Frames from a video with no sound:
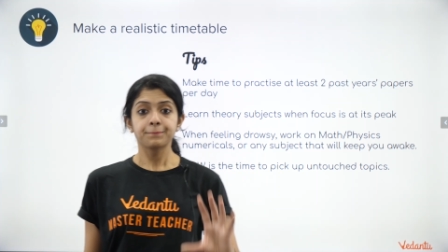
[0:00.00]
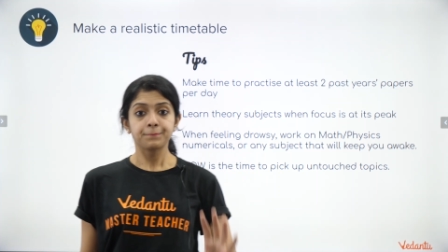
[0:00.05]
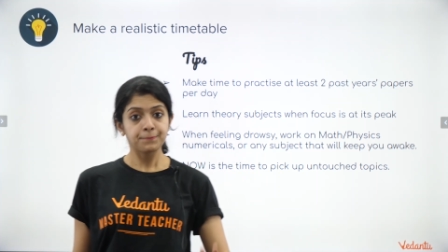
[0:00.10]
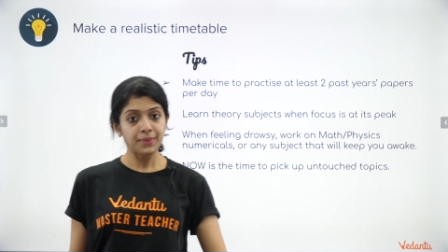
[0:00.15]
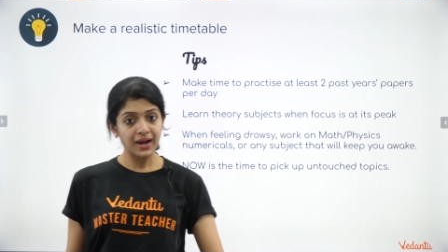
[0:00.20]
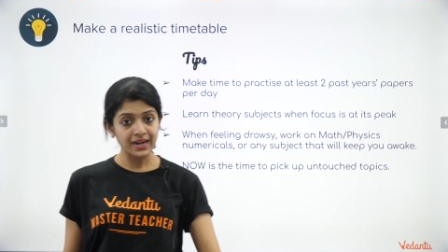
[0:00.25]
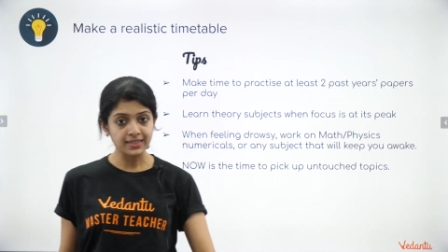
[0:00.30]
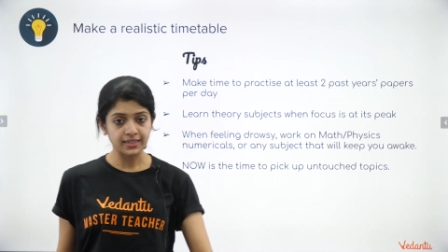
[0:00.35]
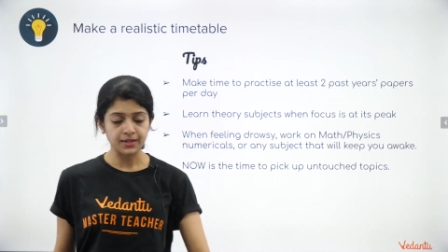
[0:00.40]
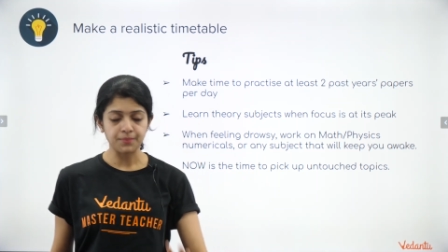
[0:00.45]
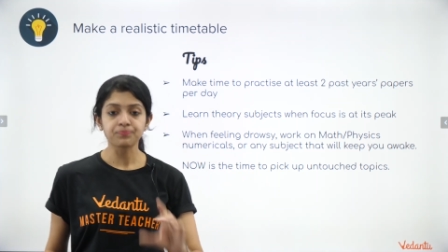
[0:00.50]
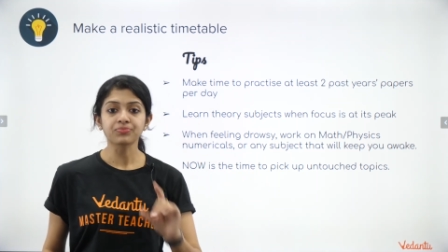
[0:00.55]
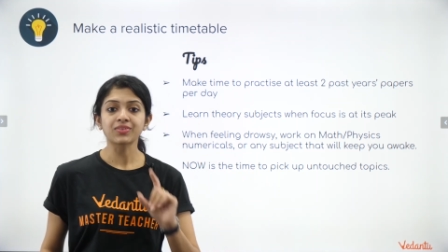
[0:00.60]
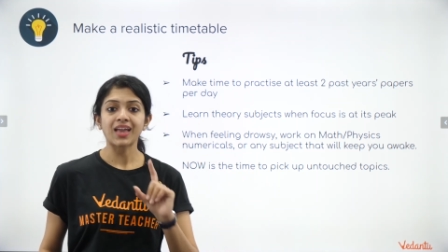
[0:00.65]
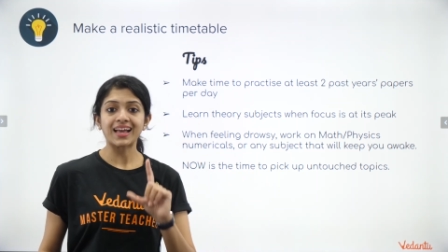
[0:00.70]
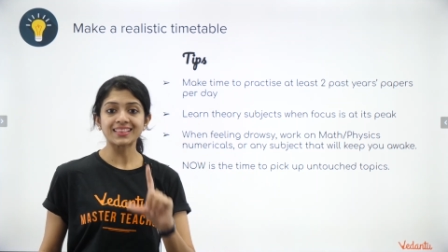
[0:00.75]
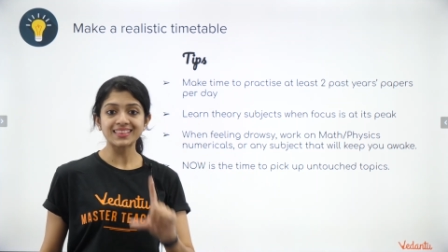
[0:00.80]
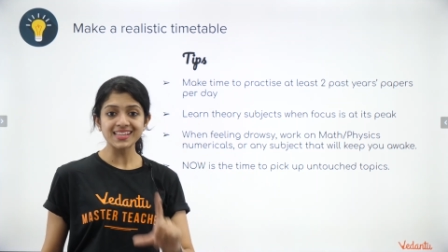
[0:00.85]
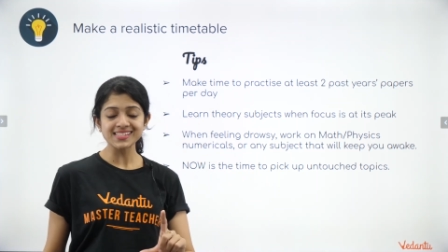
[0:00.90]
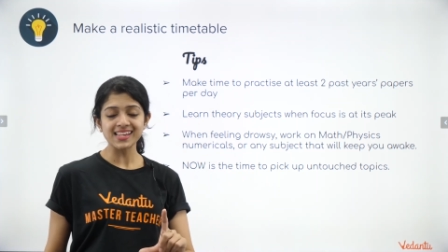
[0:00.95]
But
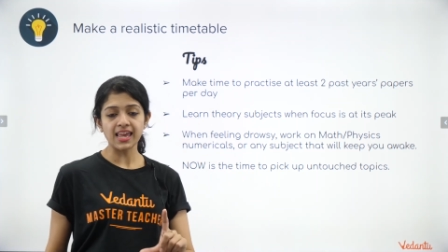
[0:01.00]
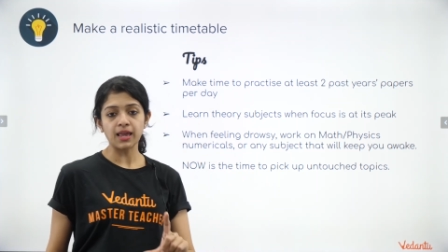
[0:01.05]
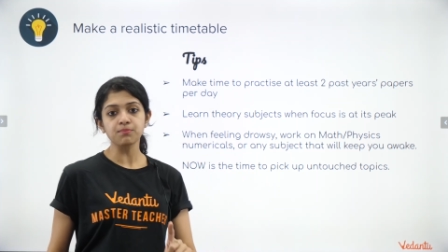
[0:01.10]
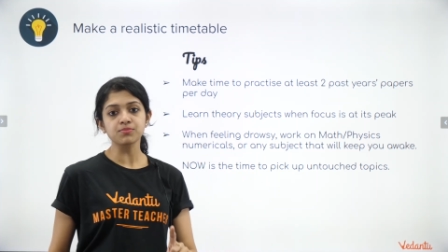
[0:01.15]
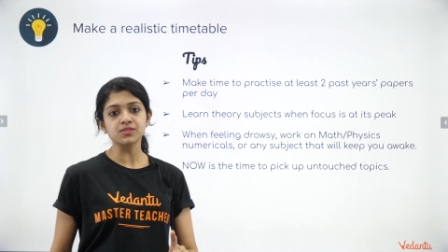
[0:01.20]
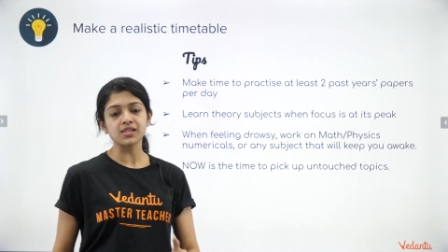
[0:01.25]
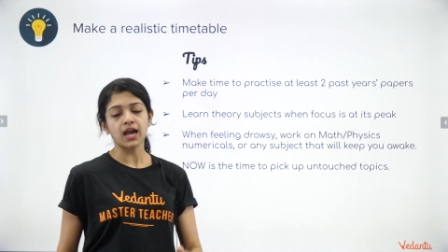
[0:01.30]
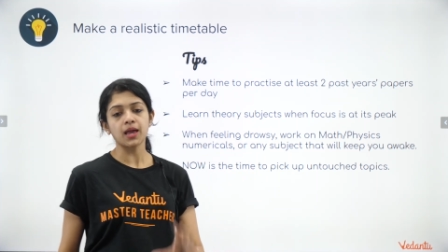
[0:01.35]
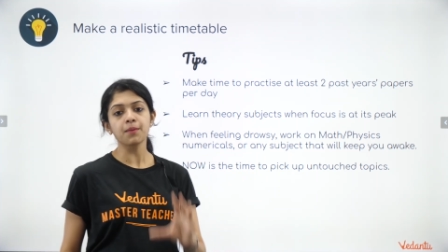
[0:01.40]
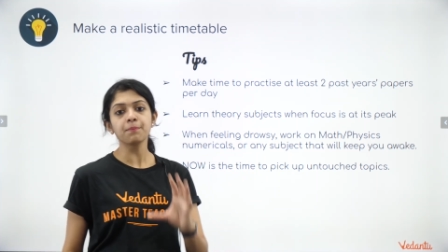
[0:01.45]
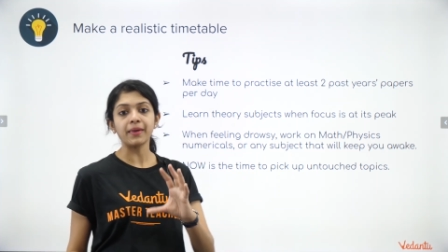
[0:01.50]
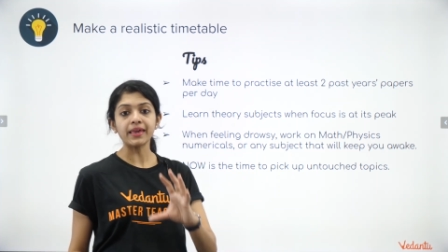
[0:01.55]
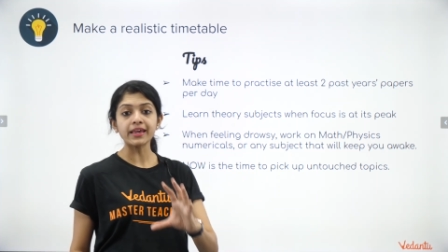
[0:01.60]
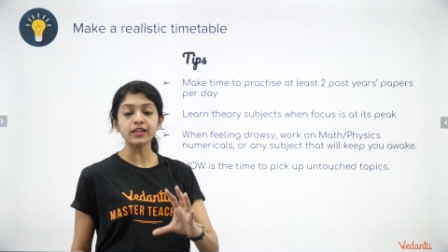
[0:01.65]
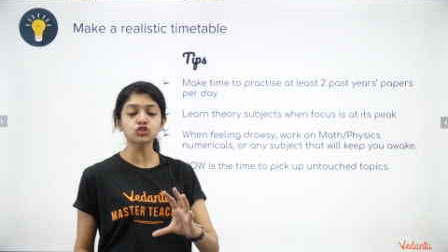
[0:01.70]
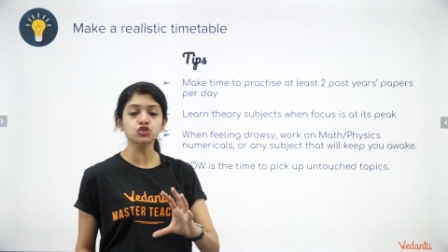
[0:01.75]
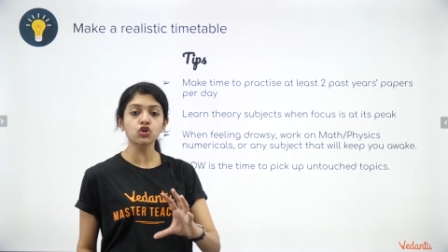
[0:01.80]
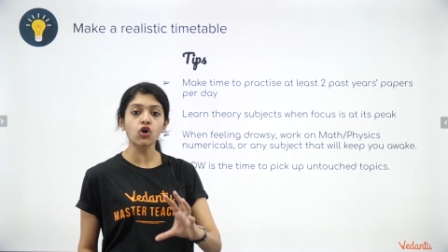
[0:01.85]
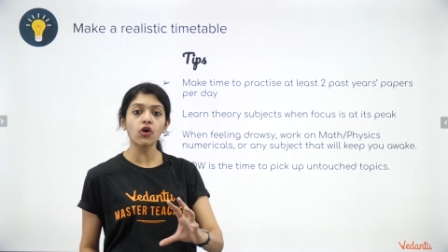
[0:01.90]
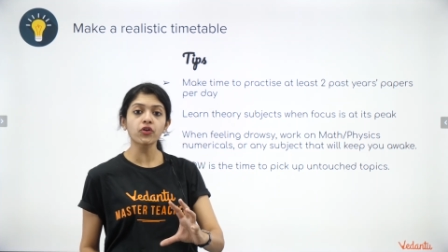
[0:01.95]
at the same time,
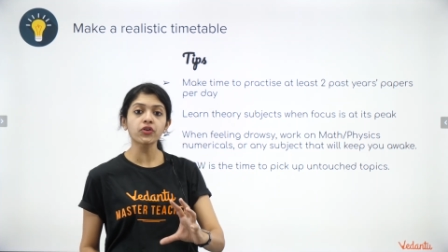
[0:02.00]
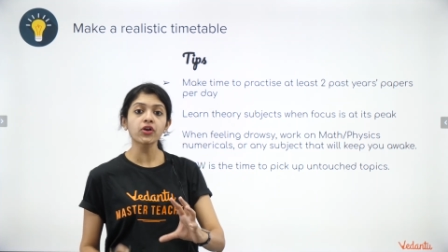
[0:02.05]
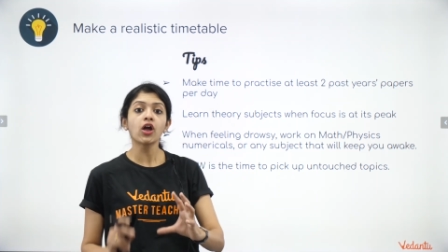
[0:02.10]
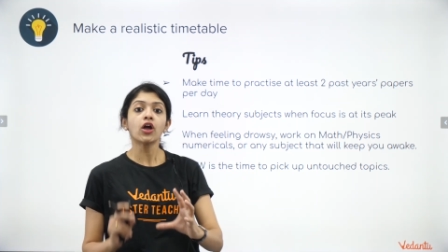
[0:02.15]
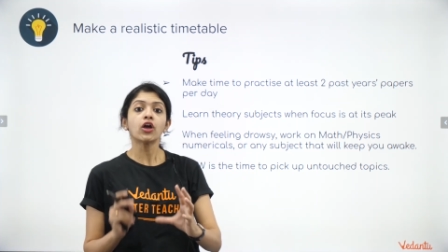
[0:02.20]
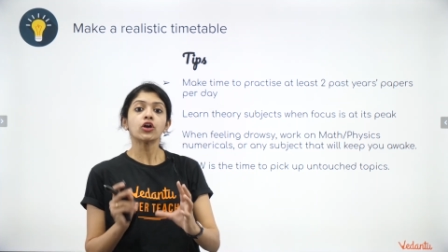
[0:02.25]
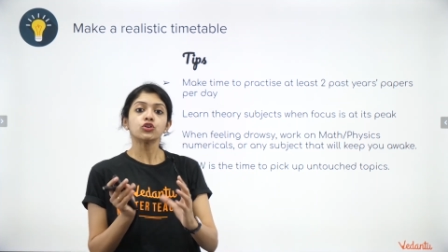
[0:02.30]
make sure